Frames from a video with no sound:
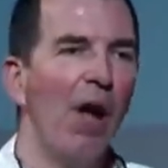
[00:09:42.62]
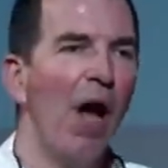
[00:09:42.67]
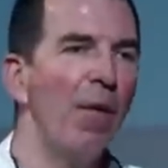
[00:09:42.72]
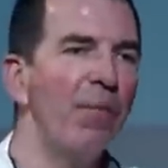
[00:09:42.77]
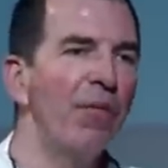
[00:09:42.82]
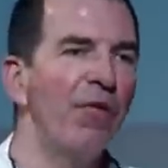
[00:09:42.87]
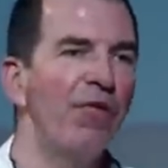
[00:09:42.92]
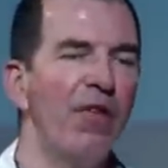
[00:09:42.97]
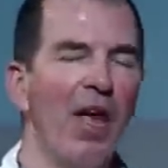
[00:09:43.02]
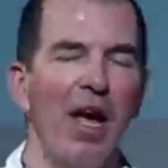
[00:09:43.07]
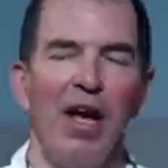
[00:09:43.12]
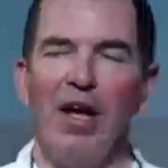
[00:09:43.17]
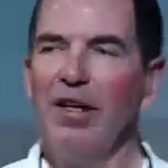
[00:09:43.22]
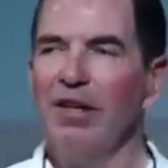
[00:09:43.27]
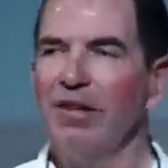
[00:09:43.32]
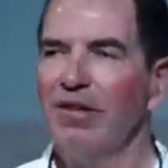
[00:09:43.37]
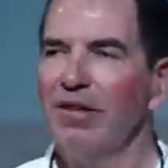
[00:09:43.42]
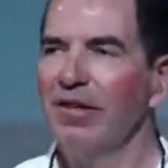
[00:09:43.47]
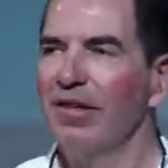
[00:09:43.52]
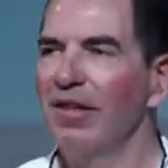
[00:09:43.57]

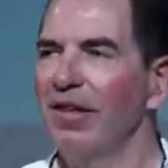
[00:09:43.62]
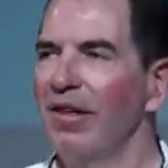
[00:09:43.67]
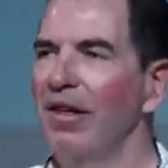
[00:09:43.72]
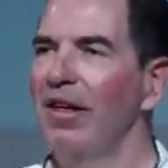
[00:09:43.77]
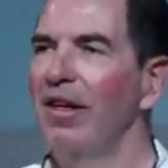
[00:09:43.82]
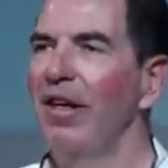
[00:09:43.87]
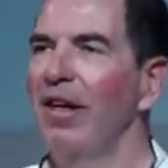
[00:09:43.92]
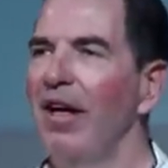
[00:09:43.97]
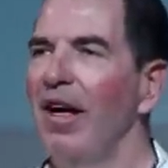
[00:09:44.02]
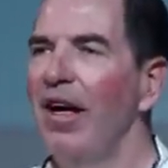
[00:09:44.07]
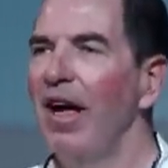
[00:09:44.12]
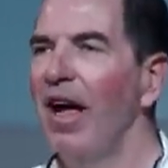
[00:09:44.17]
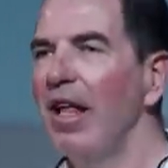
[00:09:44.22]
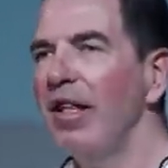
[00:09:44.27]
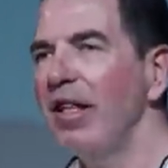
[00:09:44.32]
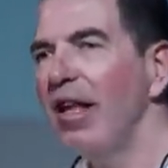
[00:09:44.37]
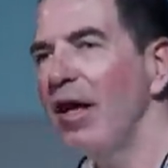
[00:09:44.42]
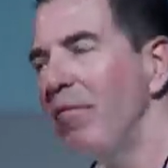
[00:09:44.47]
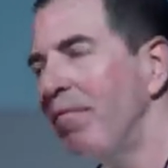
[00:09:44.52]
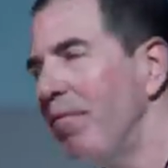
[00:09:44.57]
upset,
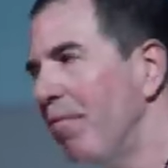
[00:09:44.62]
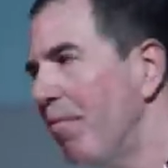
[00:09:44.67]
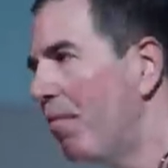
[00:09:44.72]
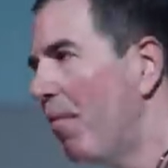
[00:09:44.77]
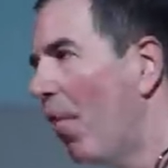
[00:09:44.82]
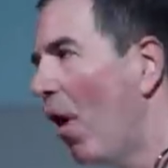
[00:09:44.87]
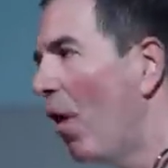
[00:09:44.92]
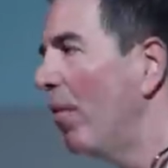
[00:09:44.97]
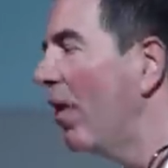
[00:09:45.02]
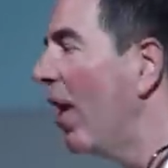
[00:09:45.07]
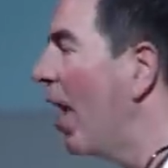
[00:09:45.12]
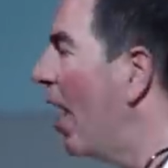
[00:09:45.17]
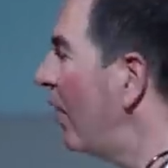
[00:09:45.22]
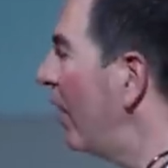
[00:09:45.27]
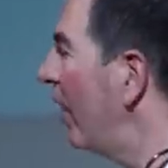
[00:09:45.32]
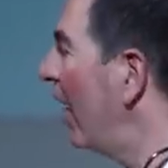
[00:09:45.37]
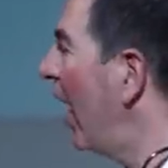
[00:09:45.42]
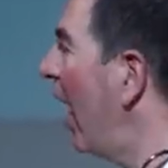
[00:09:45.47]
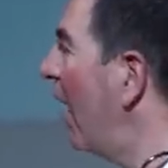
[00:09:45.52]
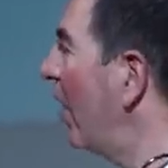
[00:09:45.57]
and then
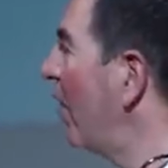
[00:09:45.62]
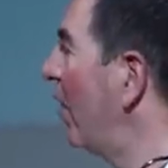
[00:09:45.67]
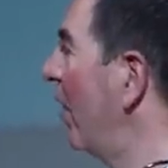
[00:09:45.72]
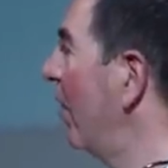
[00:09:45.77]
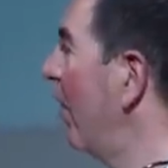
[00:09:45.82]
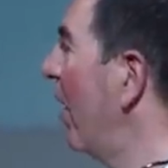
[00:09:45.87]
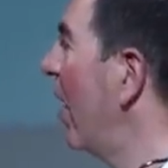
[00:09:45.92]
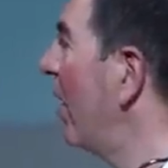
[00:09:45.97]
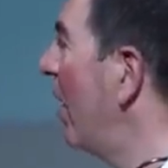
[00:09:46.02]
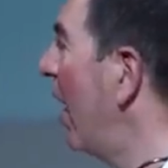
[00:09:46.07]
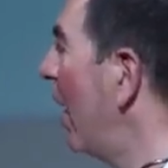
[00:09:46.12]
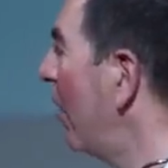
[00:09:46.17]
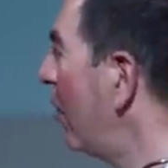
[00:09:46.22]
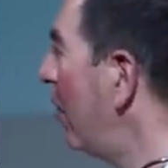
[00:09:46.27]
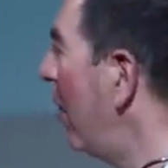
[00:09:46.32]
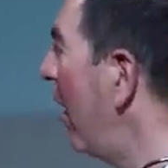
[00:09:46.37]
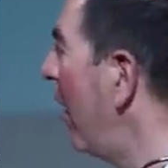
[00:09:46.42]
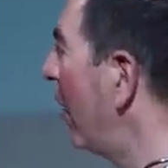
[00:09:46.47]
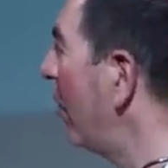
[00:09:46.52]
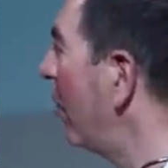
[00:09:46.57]
mobilizing action around that
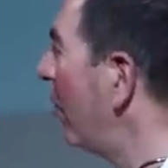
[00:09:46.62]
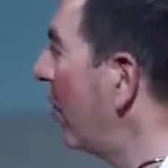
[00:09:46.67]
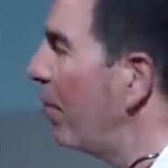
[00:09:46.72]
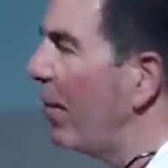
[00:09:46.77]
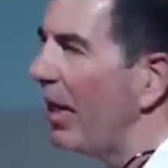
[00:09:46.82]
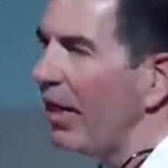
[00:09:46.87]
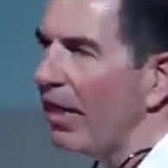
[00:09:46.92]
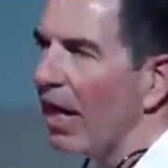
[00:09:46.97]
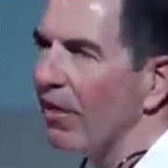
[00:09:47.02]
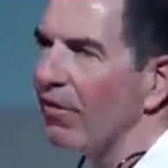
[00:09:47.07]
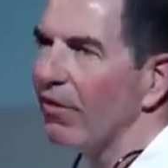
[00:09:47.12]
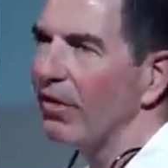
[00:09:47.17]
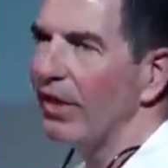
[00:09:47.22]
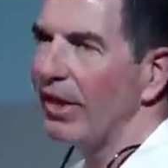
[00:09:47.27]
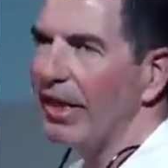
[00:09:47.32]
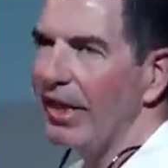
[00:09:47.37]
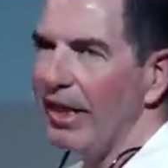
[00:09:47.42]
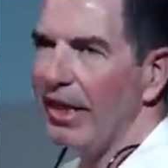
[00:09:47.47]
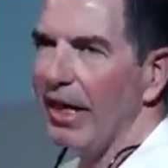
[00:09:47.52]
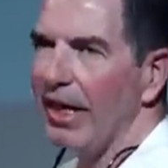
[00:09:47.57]
space. For me, that's
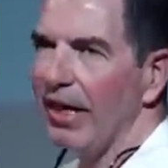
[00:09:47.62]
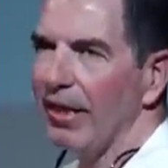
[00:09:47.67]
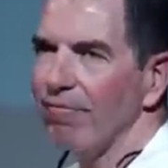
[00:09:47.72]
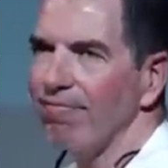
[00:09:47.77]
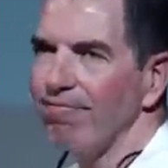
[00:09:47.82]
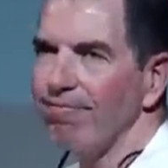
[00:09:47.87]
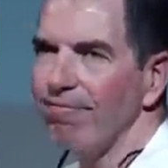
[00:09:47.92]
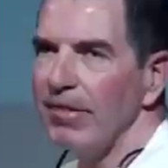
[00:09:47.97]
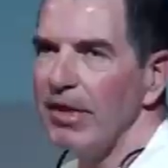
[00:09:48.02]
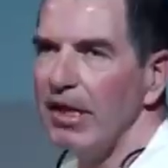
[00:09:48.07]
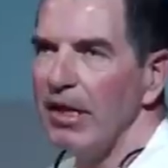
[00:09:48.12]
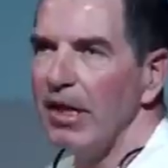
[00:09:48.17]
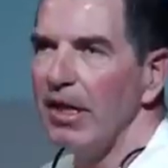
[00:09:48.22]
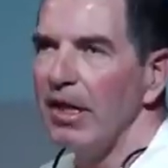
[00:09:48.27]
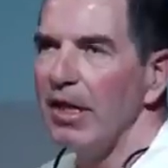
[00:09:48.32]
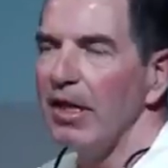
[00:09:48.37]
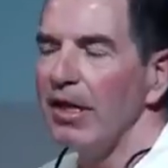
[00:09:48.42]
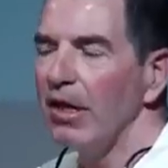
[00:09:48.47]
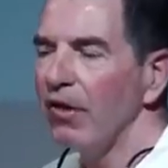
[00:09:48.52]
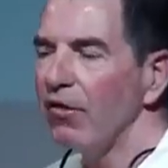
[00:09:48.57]
leading.
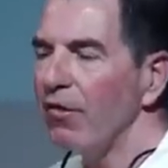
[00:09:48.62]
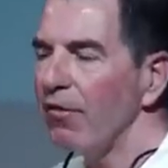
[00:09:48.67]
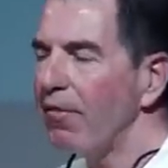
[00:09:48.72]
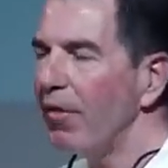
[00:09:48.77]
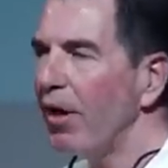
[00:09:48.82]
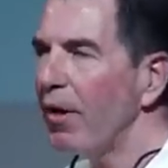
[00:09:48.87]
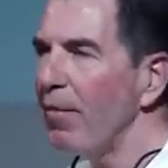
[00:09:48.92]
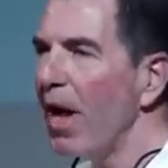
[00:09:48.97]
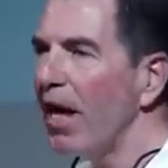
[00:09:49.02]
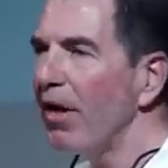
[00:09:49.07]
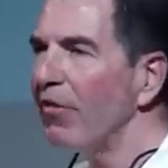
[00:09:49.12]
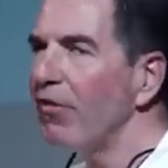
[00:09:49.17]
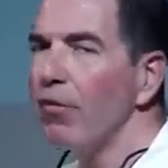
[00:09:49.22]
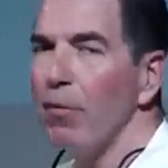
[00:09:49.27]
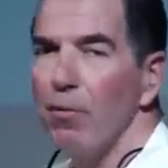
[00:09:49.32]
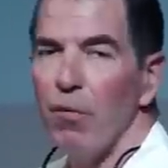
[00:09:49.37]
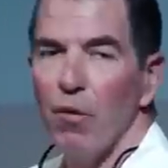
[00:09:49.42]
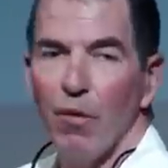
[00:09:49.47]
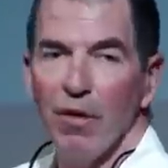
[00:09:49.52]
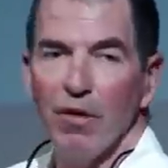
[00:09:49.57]
There's a fair amount of
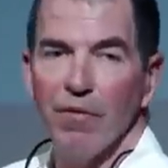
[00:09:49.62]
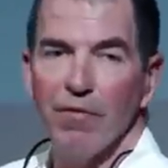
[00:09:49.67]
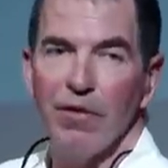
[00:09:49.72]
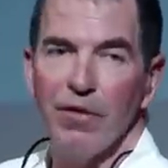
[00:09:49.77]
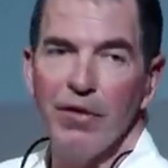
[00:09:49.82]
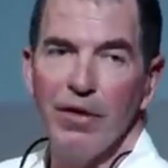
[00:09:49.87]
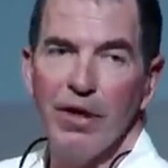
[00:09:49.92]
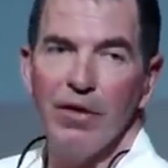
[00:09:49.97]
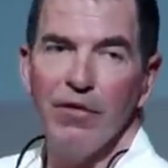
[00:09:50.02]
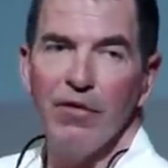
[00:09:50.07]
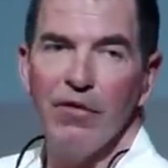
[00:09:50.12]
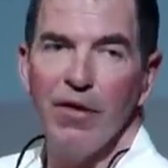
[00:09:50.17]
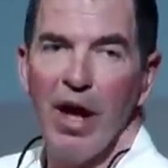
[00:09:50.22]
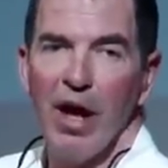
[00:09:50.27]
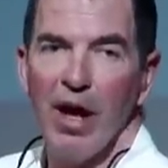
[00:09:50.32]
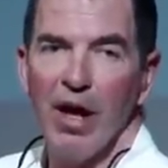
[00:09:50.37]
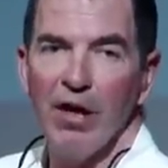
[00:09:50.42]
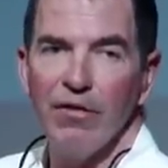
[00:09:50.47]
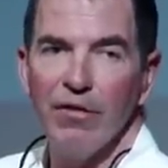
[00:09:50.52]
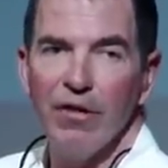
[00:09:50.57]
support for this
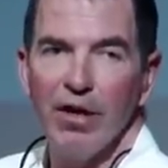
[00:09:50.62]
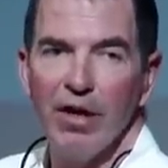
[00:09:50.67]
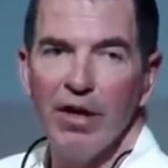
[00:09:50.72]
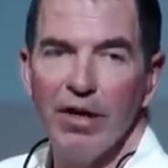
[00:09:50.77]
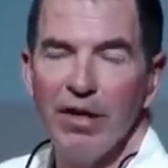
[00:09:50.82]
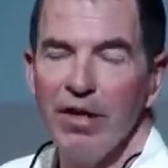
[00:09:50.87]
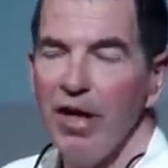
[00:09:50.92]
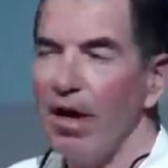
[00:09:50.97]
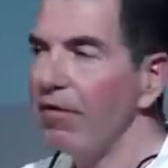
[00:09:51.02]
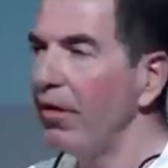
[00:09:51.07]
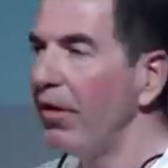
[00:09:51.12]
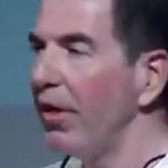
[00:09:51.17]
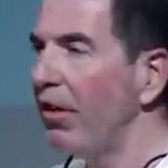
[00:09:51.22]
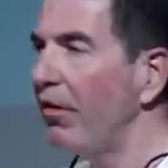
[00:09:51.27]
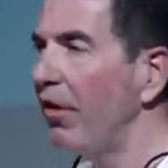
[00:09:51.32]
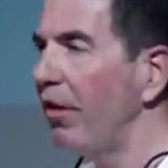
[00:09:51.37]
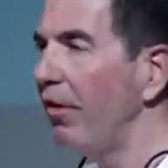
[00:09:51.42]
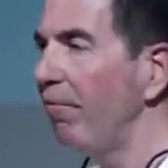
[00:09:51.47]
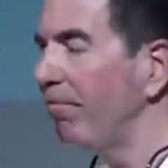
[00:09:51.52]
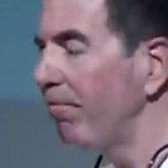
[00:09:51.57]
as a
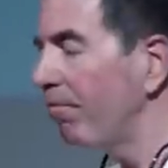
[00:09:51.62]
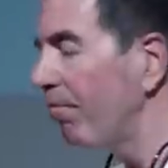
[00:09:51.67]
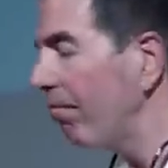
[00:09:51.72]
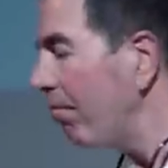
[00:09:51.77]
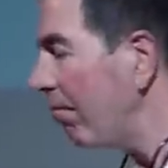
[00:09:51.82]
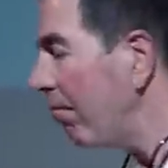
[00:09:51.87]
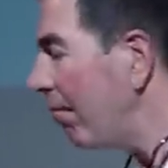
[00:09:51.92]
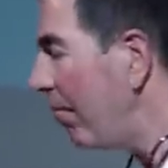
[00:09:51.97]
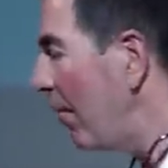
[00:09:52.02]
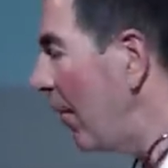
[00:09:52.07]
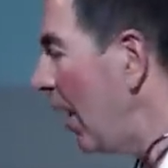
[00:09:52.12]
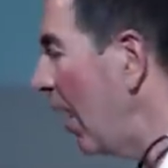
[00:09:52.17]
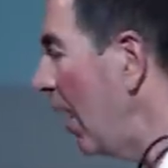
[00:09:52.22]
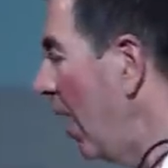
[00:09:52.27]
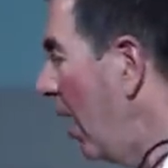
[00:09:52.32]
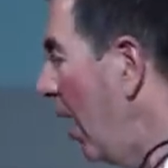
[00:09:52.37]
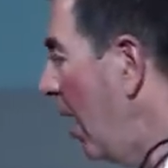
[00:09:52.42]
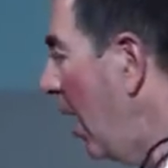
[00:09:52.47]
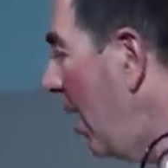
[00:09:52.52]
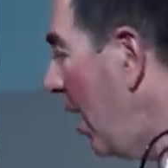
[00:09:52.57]
definition,
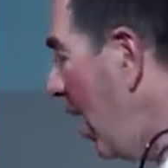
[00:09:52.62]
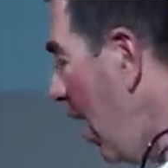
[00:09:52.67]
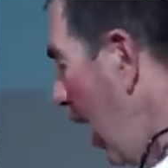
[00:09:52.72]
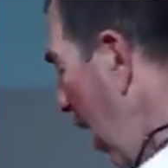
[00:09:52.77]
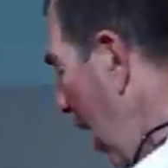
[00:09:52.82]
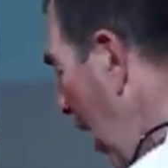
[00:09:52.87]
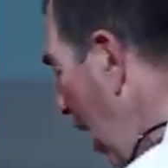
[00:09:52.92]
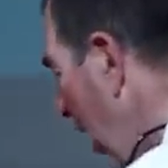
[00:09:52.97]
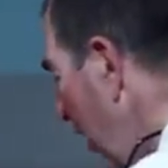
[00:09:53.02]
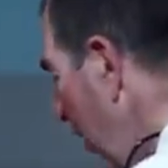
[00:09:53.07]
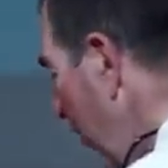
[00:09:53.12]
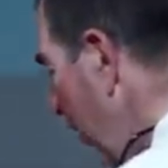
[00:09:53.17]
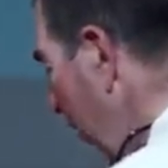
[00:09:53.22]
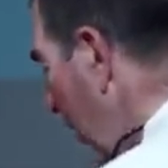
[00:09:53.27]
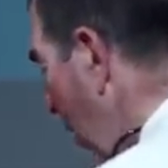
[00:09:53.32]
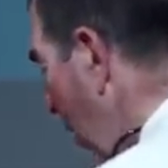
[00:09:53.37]
uh, and